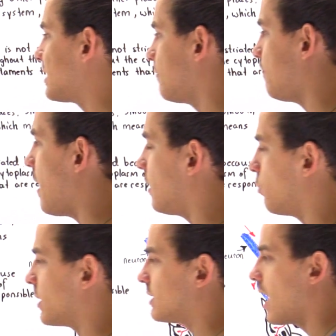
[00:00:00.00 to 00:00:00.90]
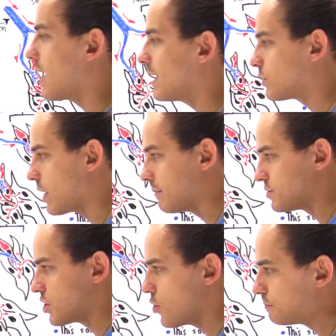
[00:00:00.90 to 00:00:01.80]
at the following diagram.
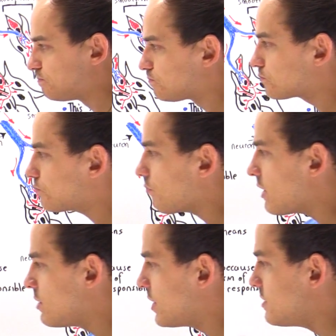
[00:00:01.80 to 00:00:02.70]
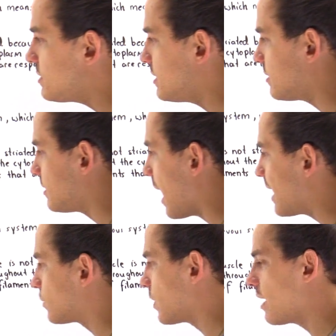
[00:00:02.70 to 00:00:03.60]
So, this is a
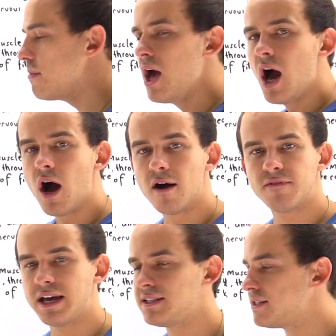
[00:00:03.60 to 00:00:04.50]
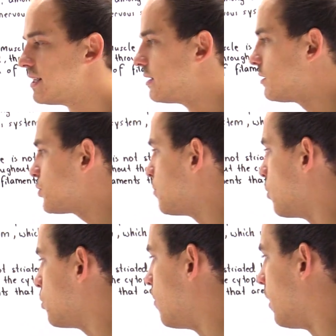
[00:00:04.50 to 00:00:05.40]
diagram of a single smooth